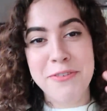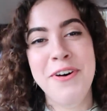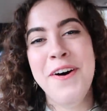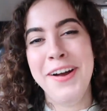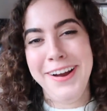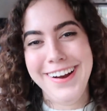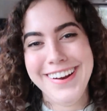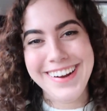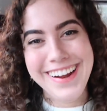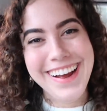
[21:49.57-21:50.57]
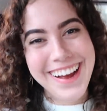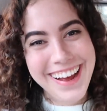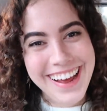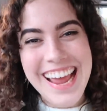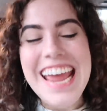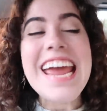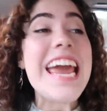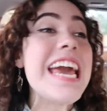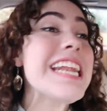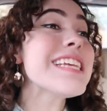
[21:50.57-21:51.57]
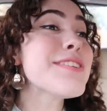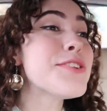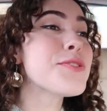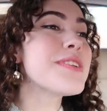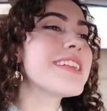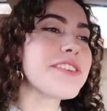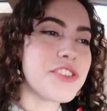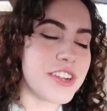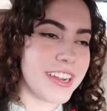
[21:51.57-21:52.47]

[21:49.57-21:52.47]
before. No, it is a tradition.